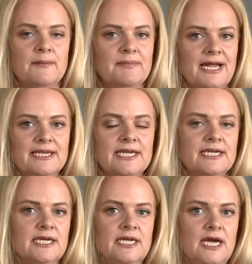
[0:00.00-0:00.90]

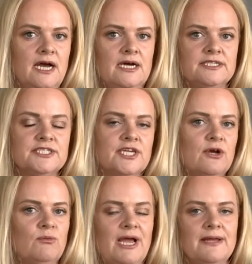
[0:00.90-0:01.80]
planning to go
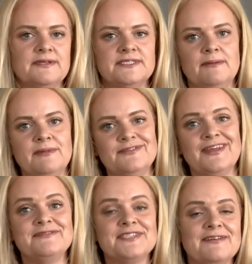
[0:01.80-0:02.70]
away in the summer.
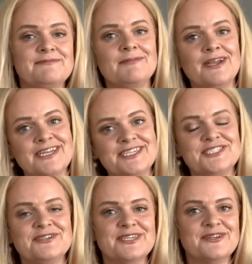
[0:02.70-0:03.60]
They've saved money
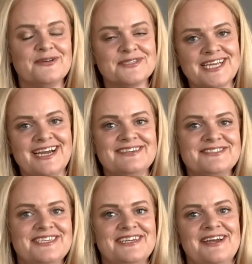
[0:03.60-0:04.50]
during lockdown.
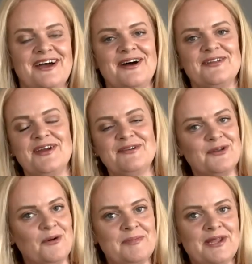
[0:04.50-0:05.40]
They're a
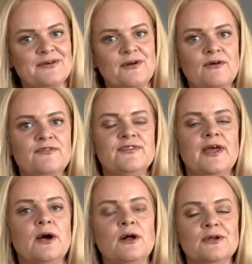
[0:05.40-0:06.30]
lot better off, and they
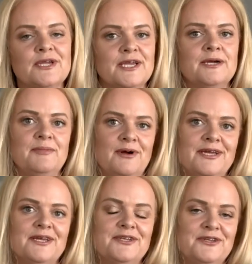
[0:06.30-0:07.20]
are looking at
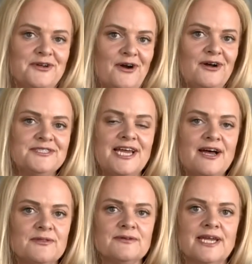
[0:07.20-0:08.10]
buying a new car to
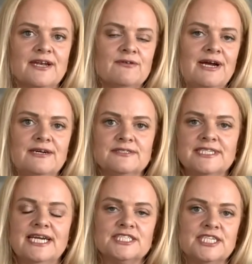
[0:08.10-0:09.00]
help them get around. And
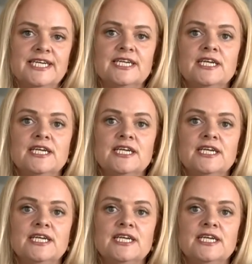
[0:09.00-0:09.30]
actually,